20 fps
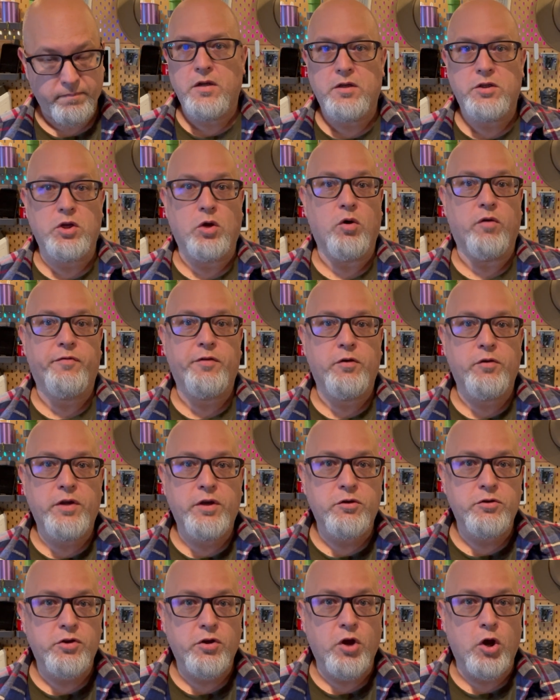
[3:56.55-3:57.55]
So a few
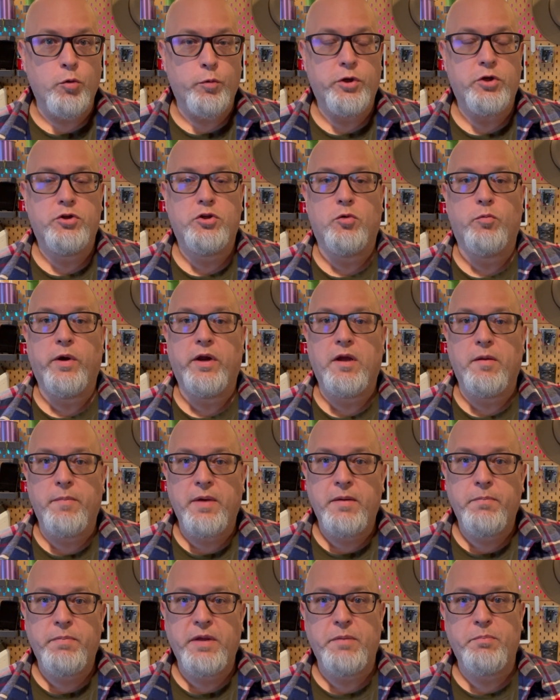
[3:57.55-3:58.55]
years ago, we used to
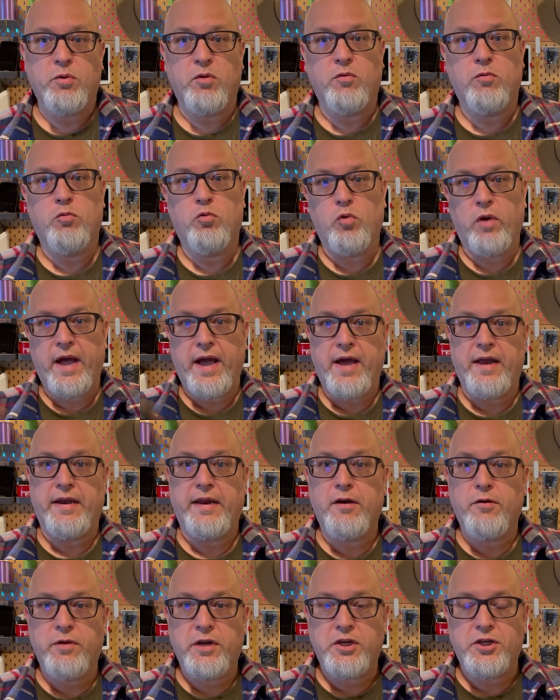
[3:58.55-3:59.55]
recommend people who had
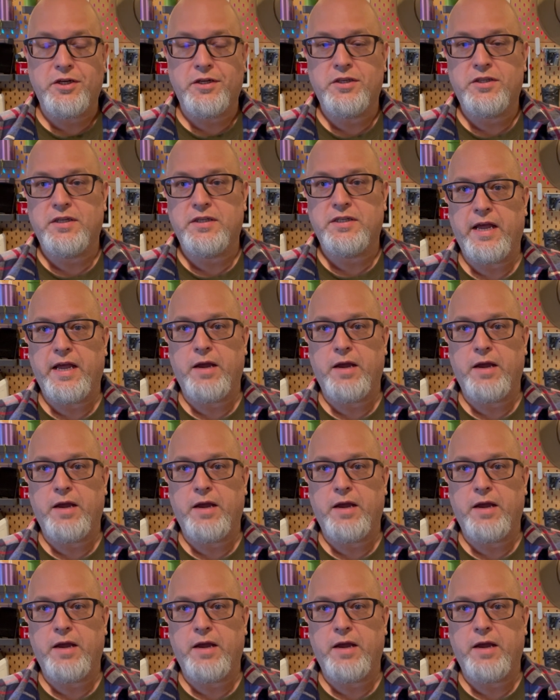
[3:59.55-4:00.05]
inReaches to